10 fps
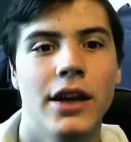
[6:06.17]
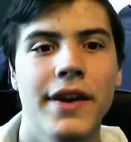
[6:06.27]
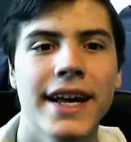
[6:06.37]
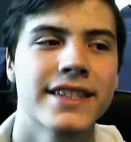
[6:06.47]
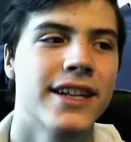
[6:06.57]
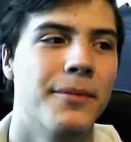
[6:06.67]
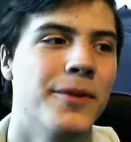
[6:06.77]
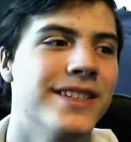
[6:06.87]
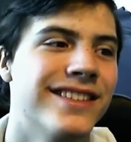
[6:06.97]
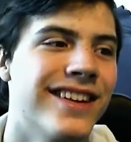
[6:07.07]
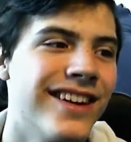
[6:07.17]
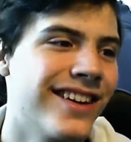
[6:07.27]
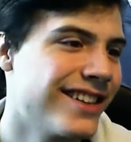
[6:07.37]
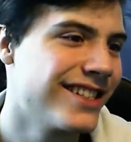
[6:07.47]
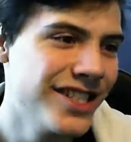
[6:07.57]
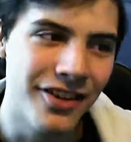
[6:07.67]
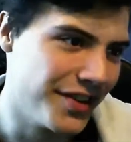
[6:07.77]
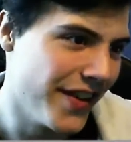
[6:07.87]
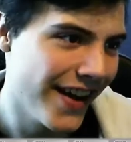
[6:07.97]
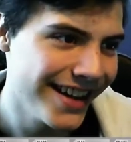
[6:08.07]
Now, next up was
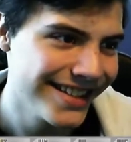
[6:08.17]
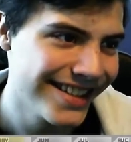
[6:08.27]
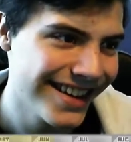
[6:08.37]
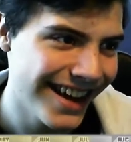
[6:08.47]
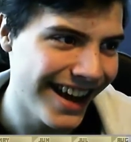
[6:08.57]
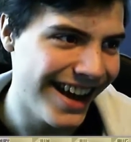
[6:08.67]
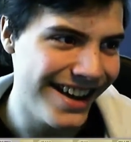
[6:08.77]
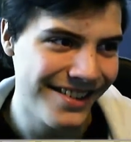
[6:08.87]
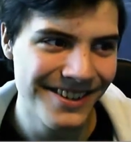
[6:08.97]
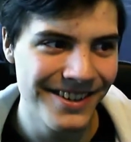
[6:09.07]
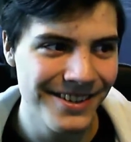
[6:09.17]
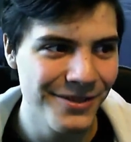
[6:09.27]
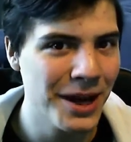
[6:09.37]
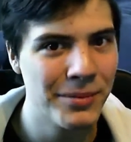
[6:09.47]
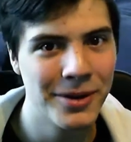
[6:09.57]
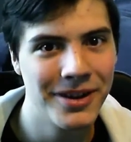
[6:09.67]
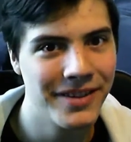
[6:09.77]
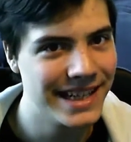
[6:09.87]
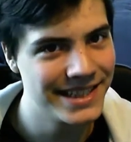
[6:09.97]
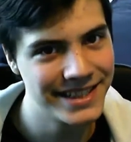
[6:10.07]
Shovel Knight, and we
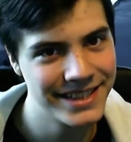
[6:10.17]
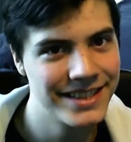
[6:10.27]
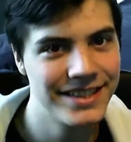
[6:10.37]
uploaded that.